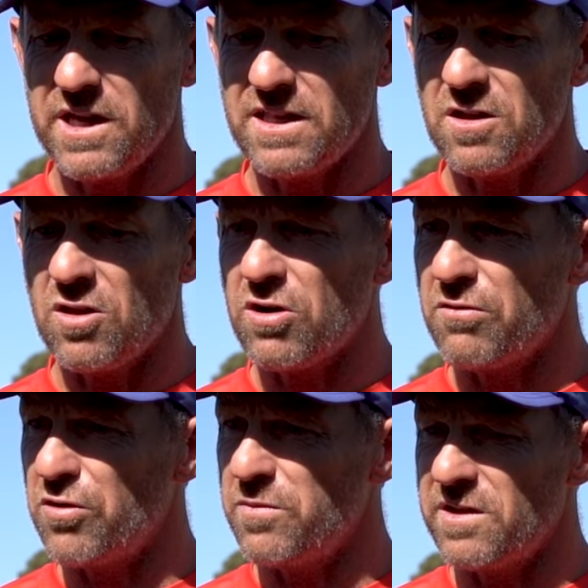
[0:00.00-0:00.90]
lead the locker
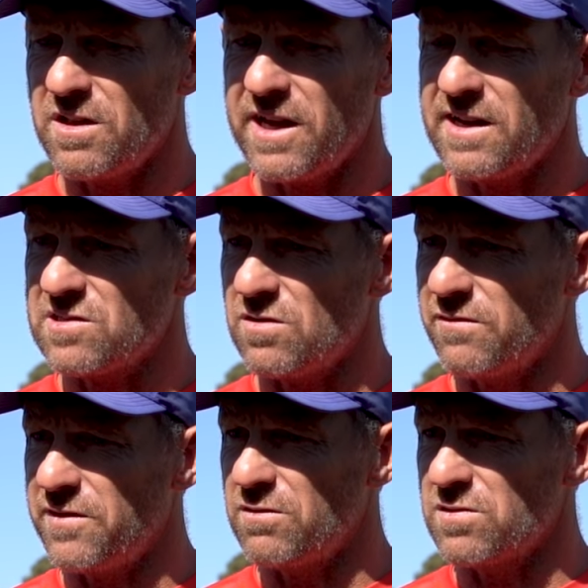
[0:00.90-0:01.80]
room and then lead us on
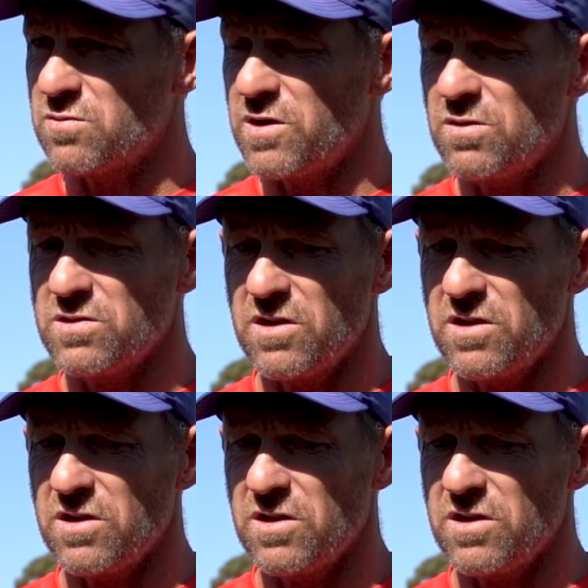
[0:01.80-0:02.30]
field as well.